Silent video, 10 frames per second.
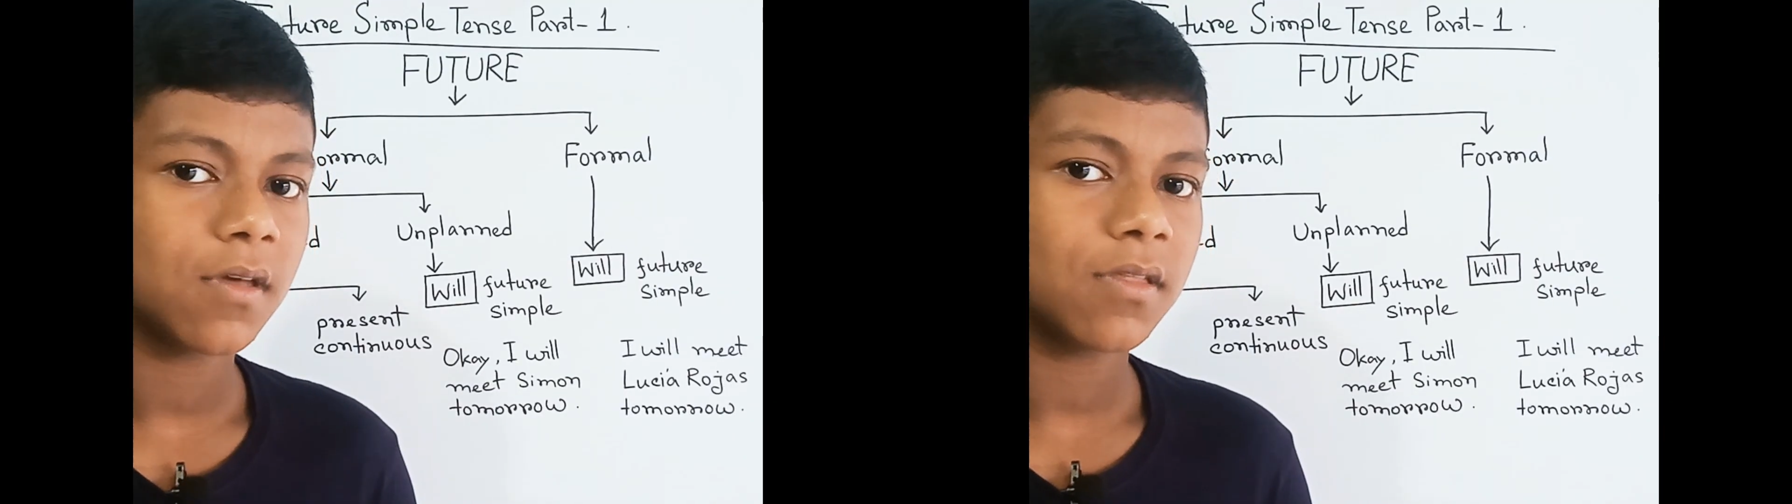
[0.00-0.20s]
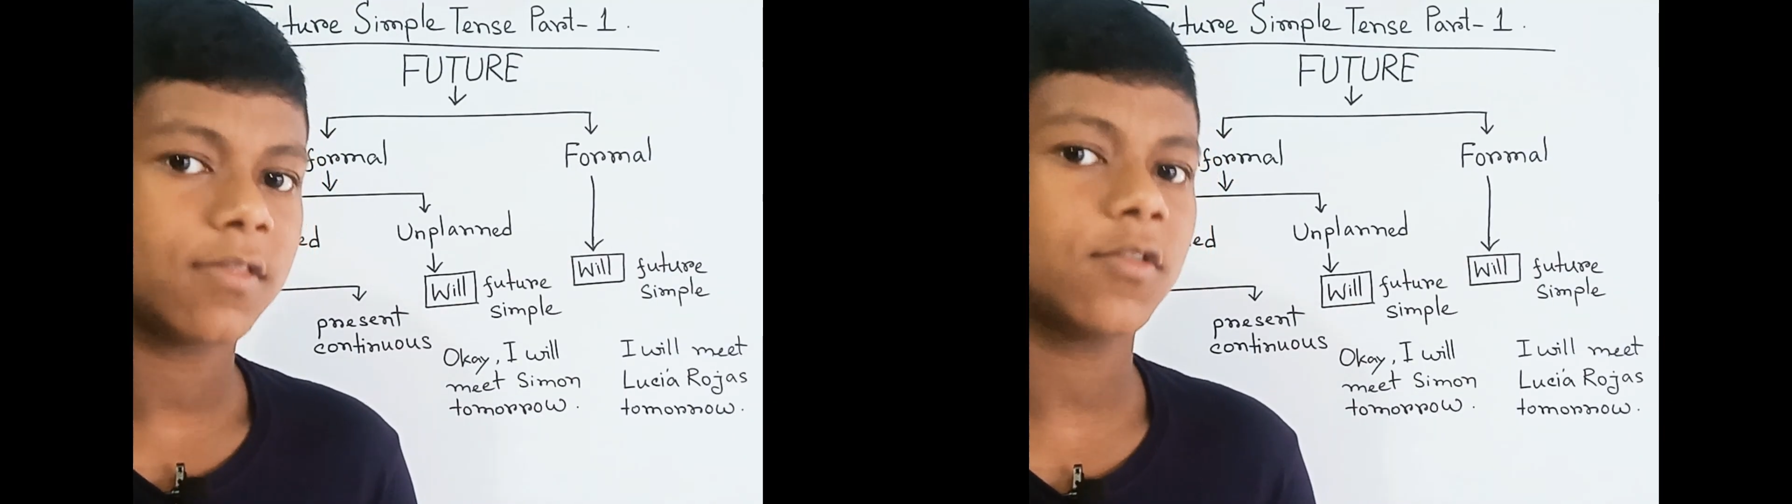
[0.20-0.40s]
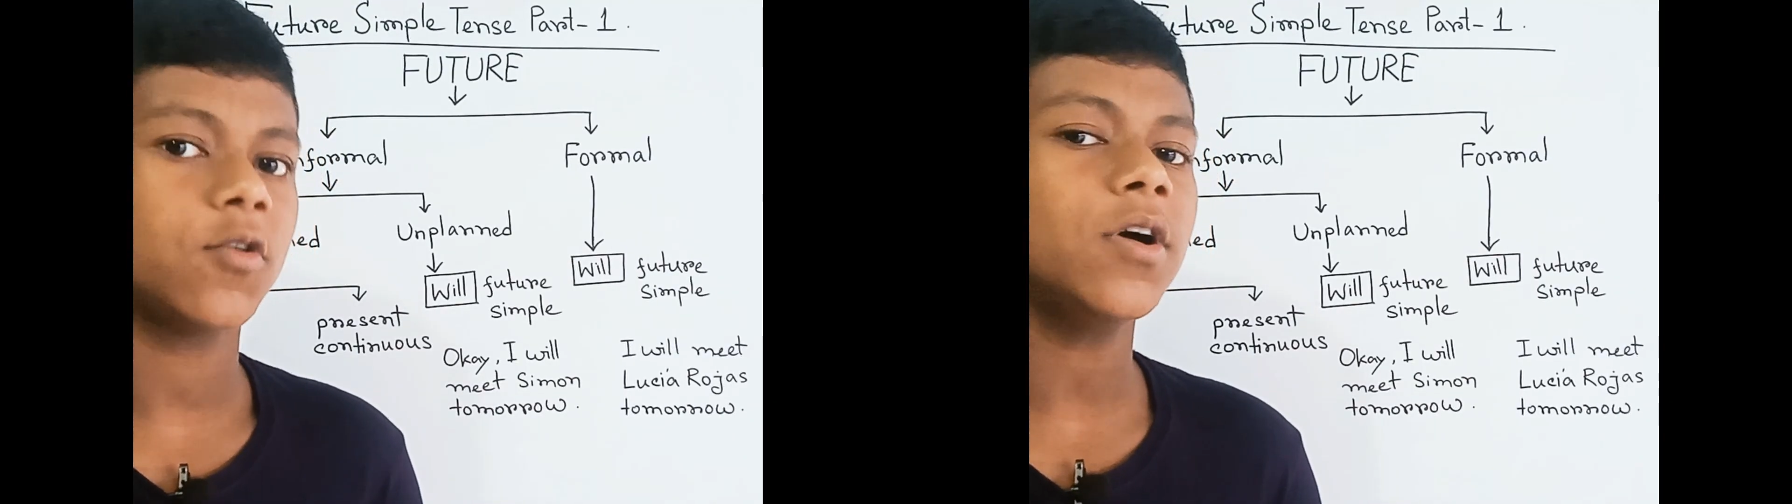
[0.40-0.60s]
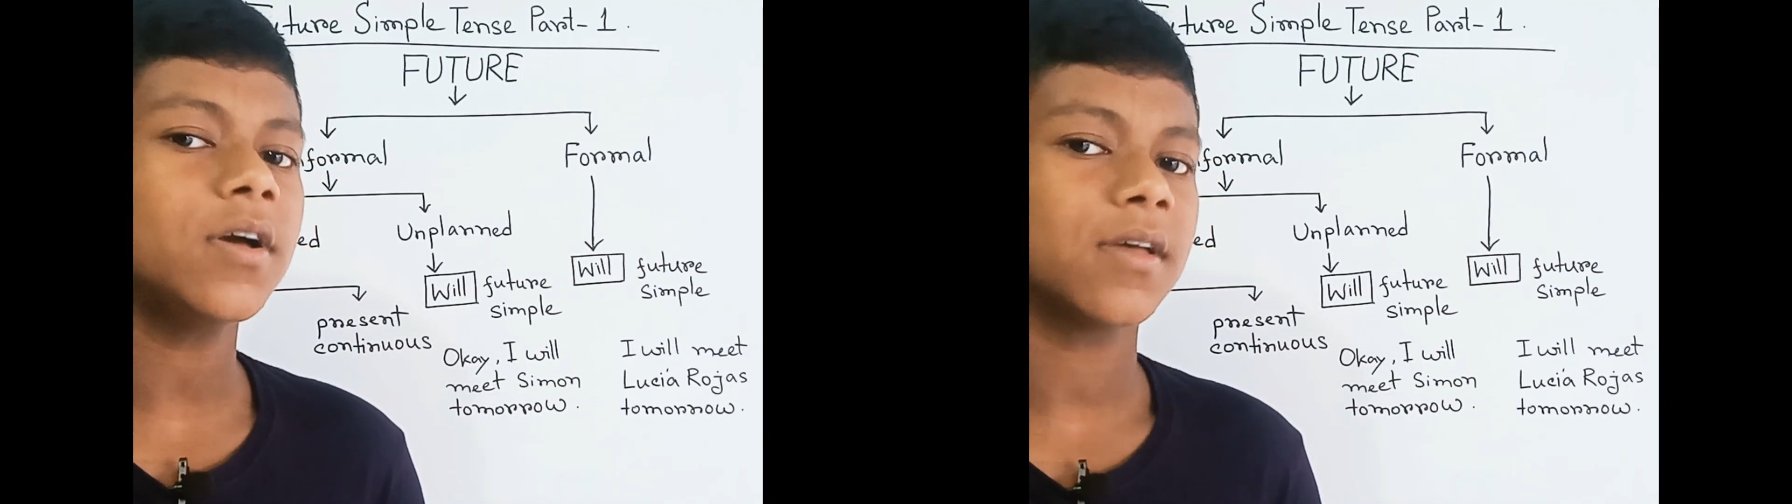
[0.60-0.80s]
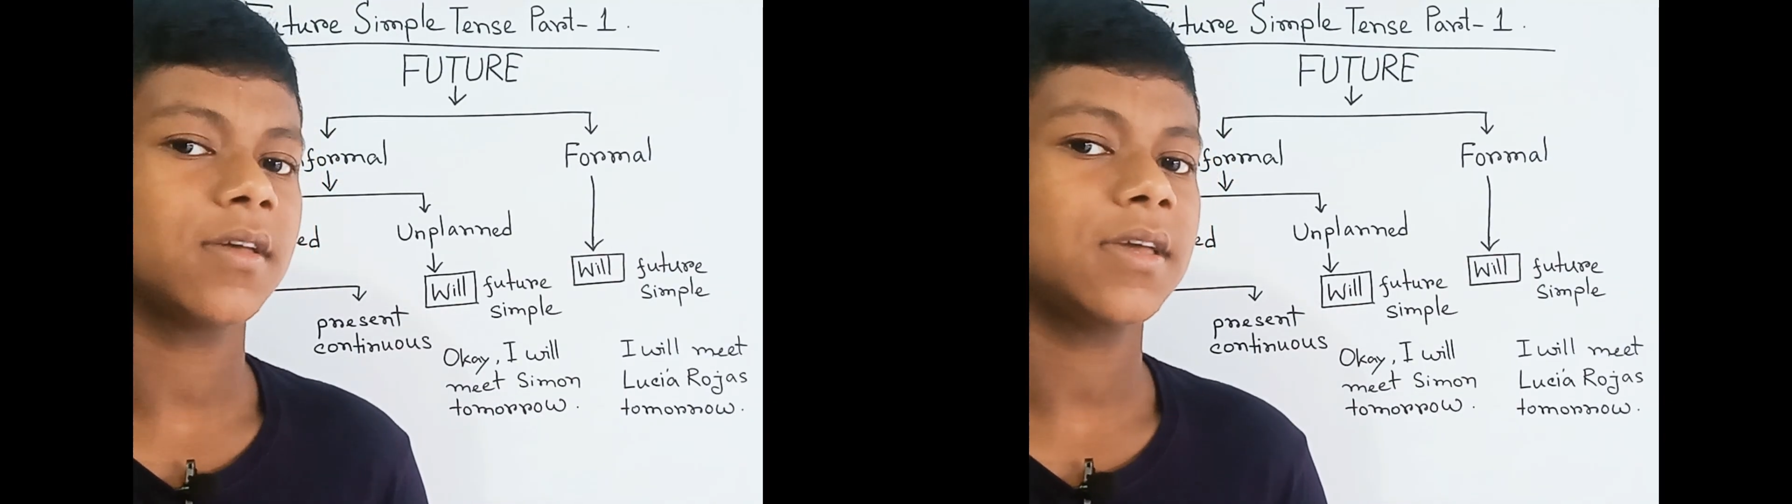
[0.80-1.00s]

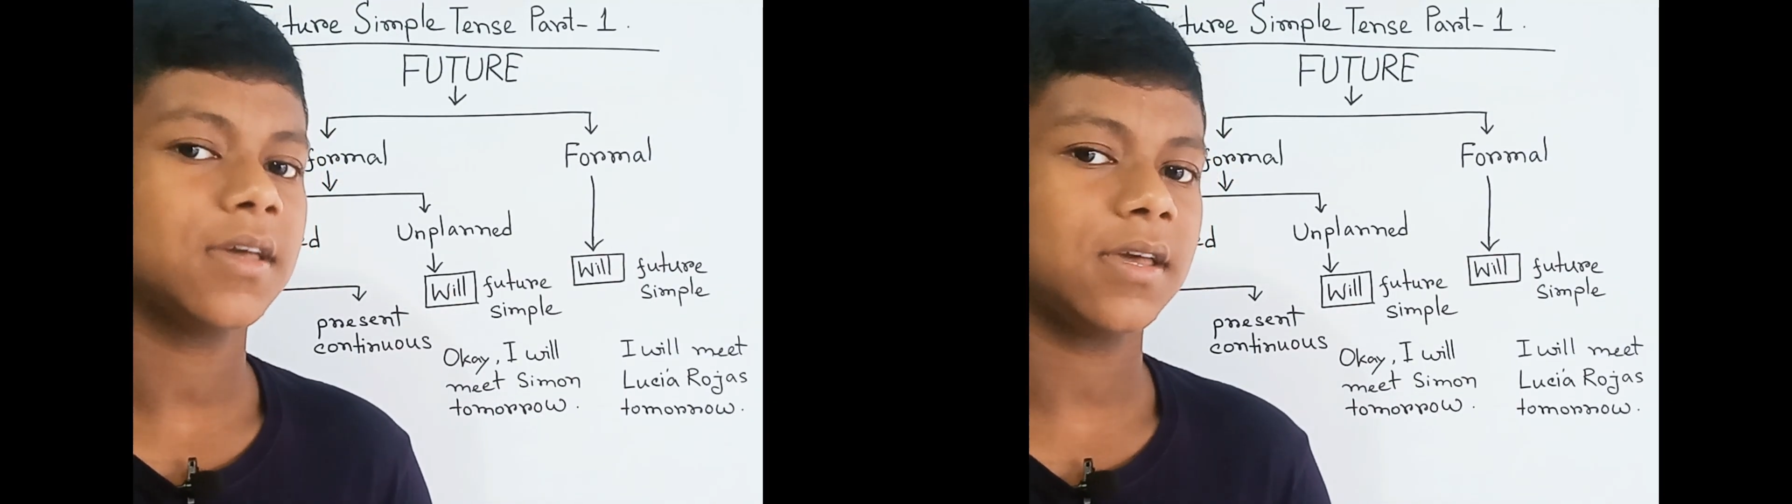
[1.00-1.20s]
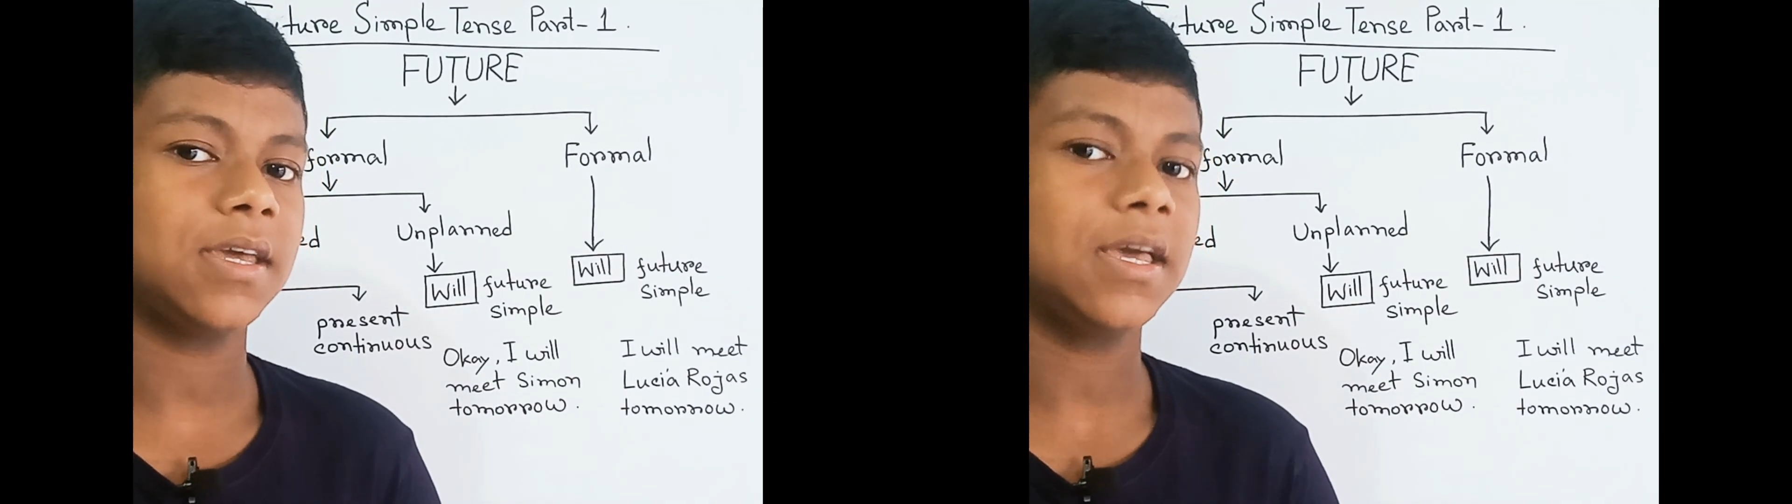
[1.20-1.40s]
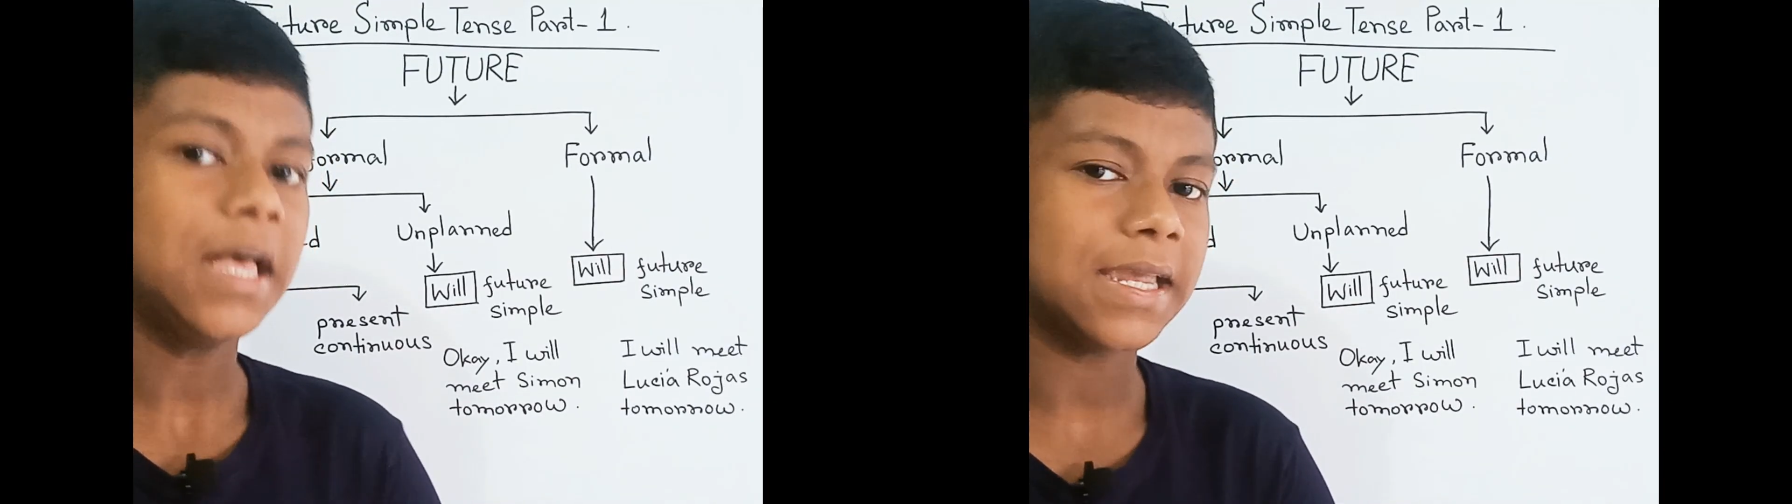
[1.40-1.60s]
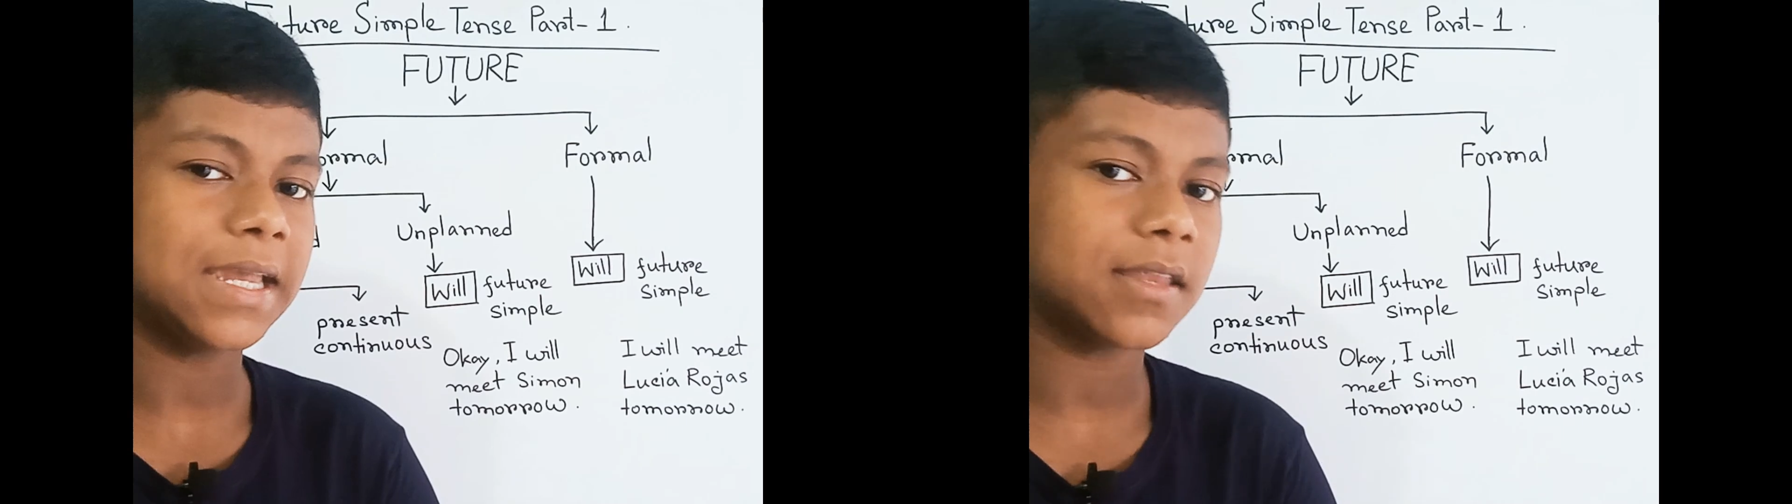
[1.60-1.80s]
So it